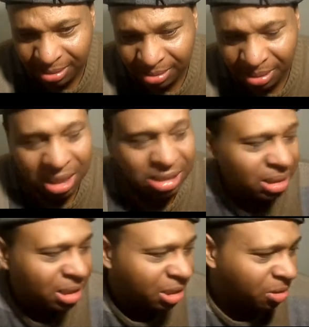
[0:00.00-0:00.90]
let's
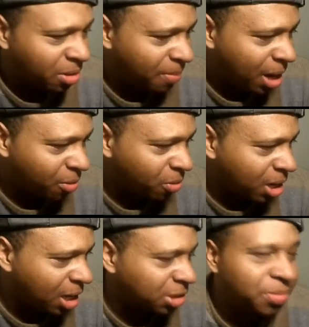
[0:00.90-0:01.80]
look at it on a
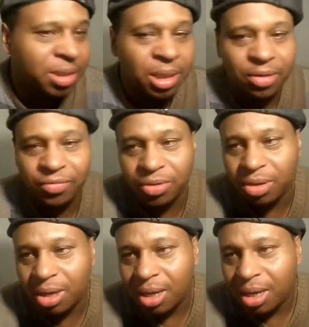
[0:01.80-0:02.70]
macrocosmic level.
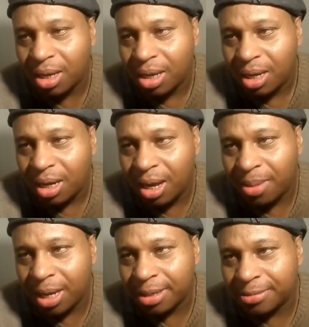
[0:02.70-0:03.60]
I'm
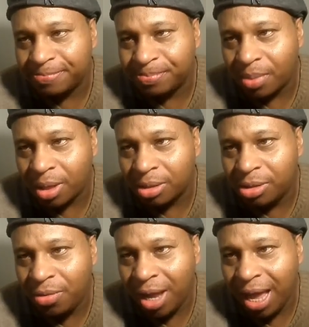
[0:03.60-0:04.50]
like,
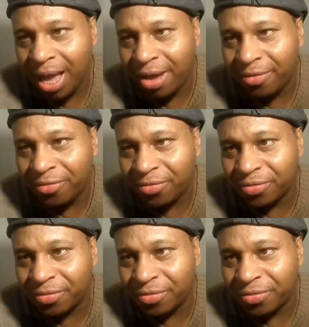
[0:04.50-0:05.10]
you have